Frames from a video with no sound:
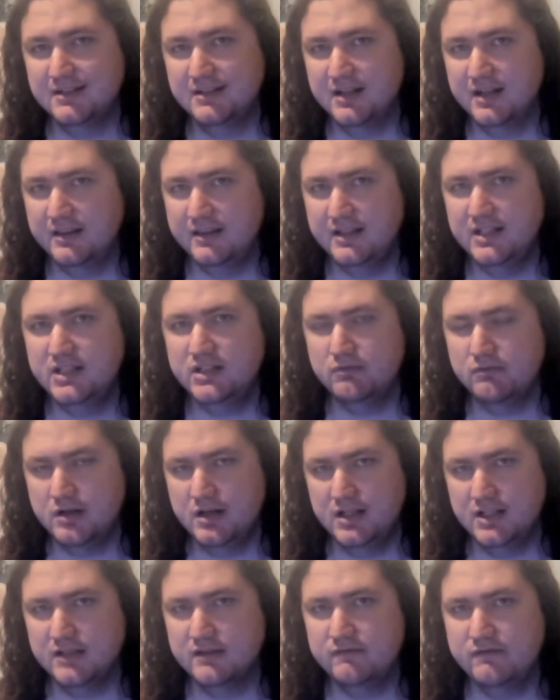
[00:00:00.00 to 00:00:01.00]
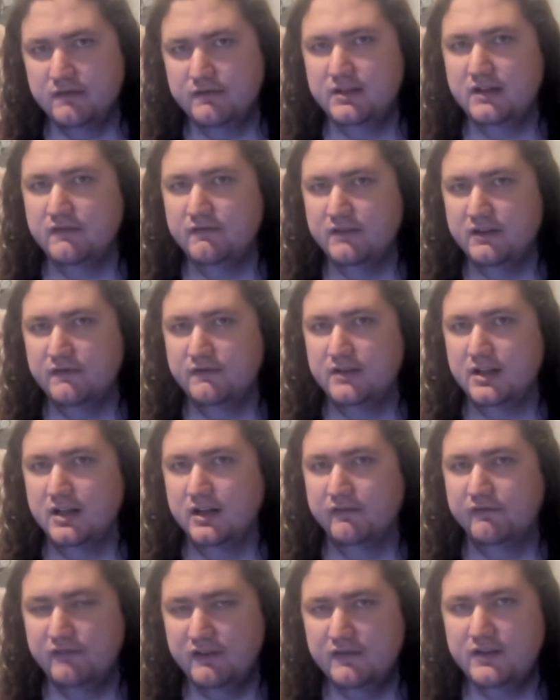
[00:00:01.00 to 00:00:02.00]
Now this one is 50-50,
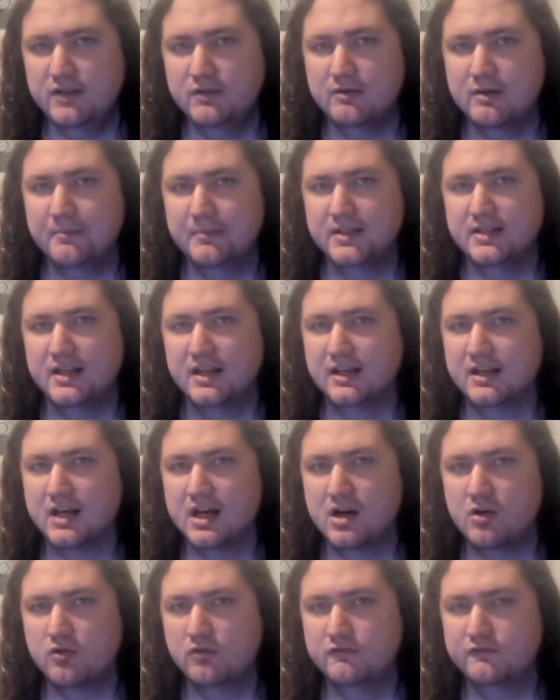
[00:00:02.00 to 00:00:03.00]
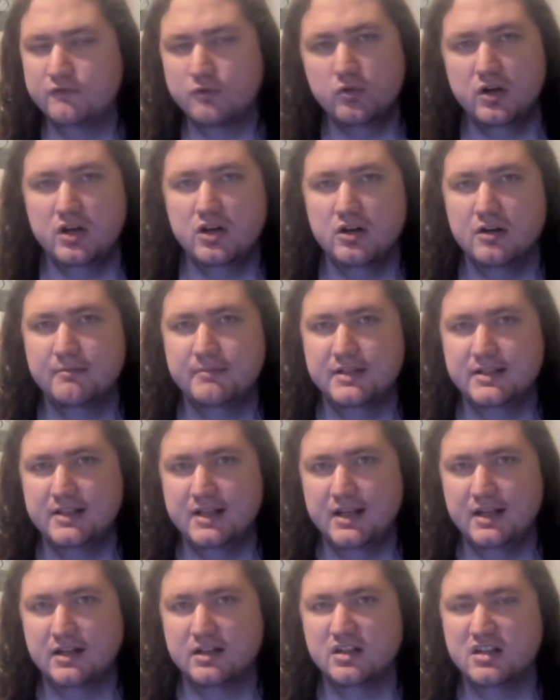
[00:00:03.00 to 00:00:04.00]
51% Carlton,
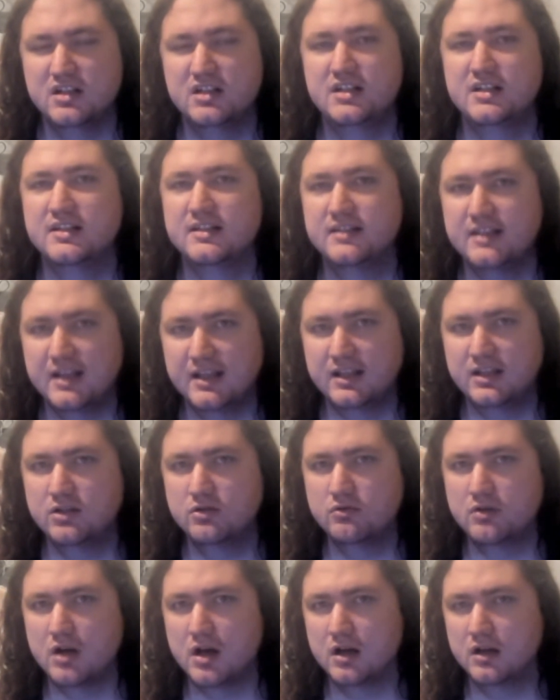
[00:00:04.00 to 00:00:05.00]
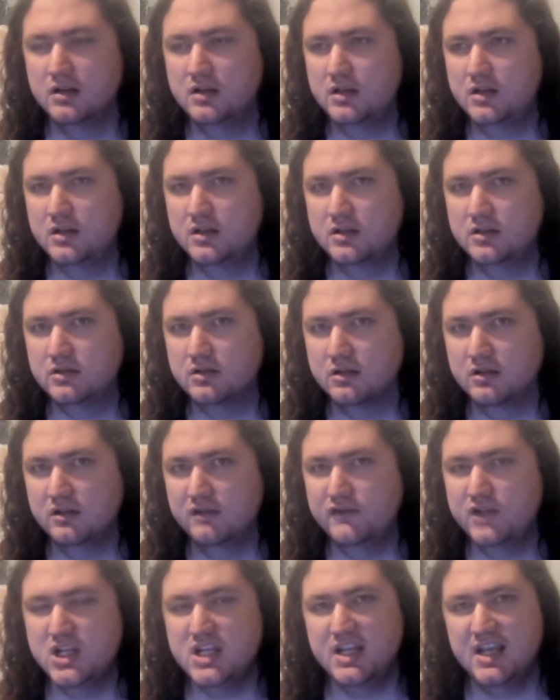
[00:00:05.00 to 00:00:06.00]
49% St Kilda. So
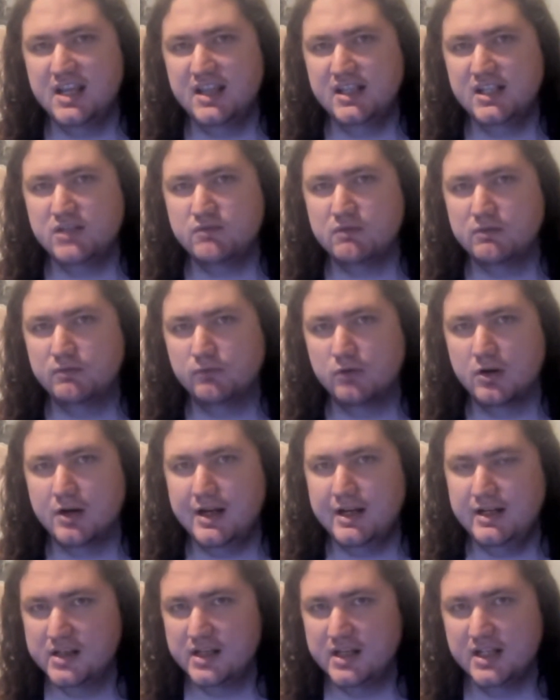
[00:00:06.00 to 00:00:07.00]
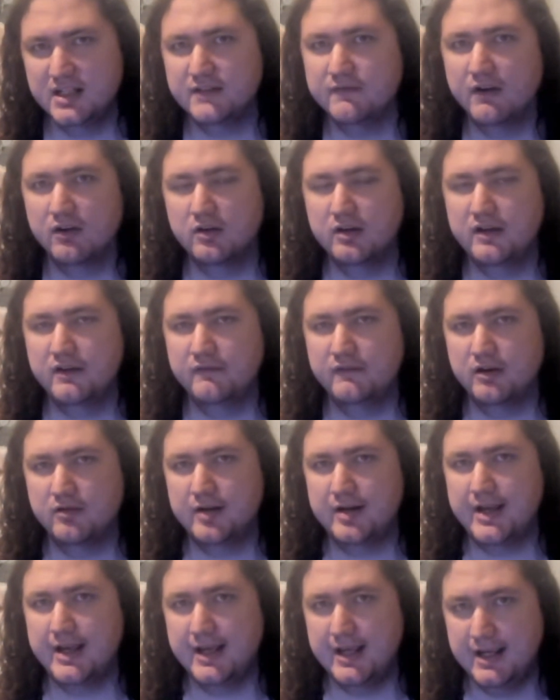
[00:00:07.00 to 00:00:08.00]
if you can get this one right, it's very,
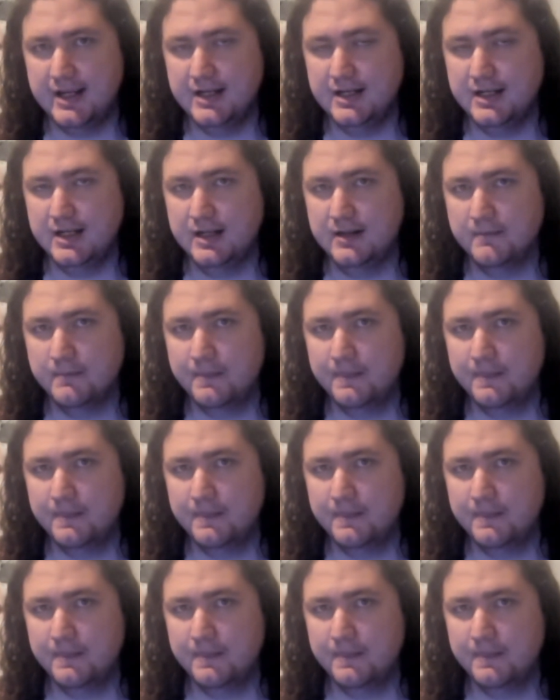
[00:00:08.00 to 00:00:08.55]
very handy.